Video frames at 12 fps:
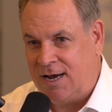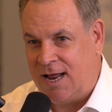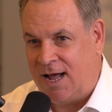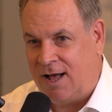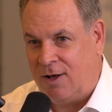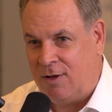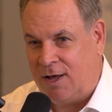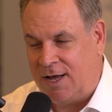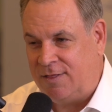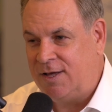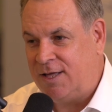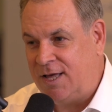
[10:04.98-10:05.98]
now.
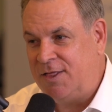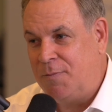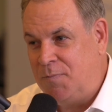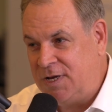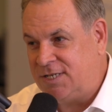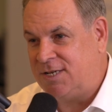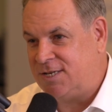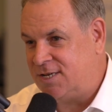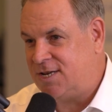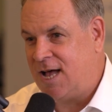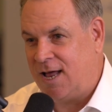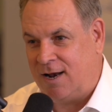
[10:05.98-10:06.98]
And the business
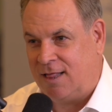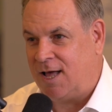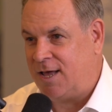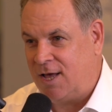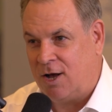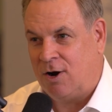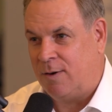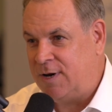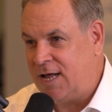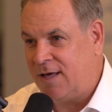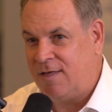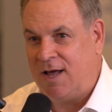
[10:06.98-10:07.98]
has gotten a lot younger. I mean,
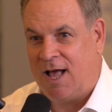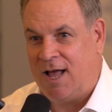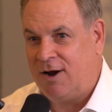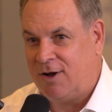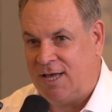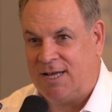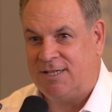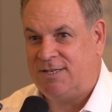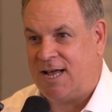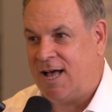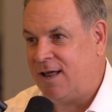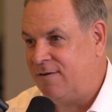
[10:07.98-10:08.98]
now they hire kids
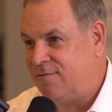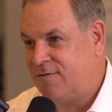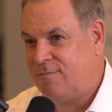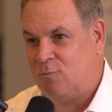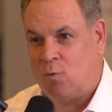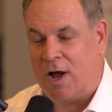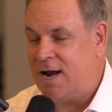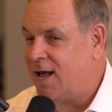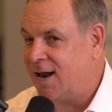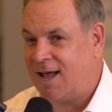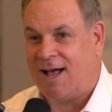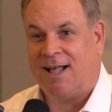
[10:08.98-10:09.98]
right
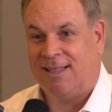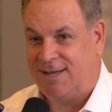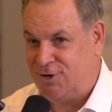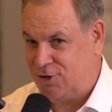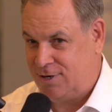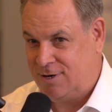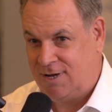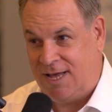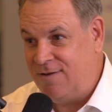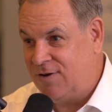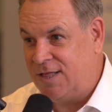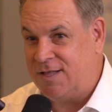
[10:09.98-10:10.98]
out of college,
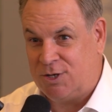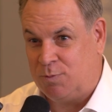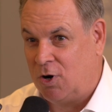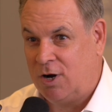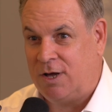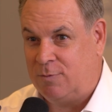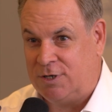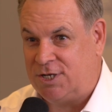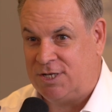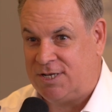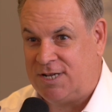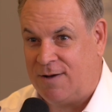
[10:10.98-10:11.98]
even in this market, which
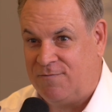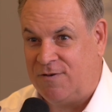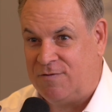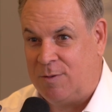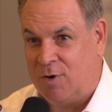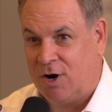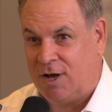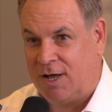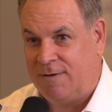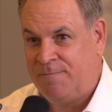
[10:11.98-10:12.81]
is the top 50 market.